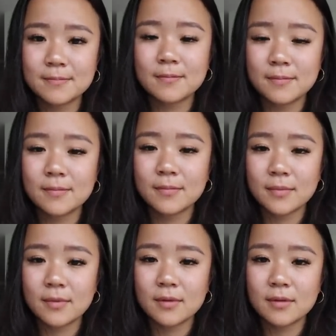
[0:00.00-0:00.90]

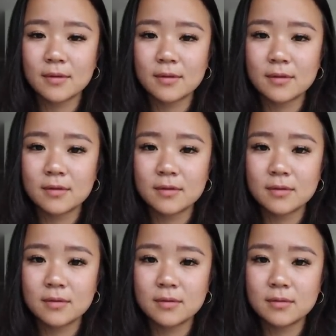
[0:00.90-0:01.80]

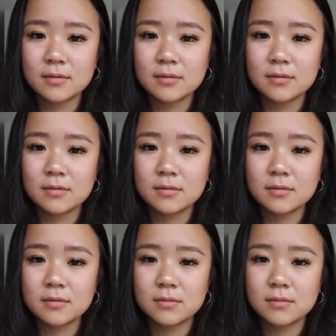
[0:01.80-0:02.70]

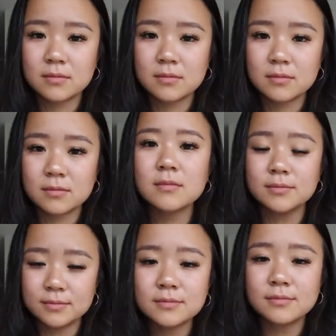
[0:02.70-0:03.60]

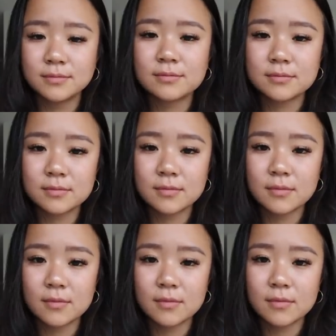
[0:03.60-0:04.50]

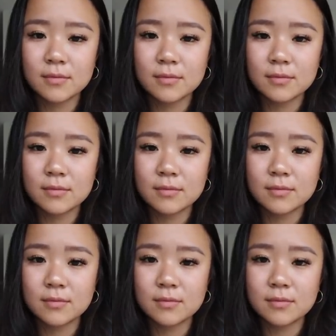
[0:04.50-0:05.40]

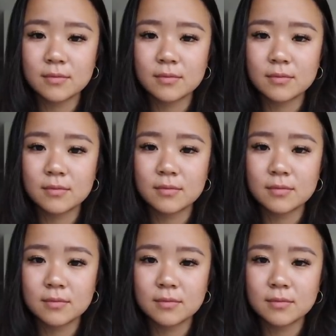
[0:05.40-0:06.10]
No words are spoken by the person on screen.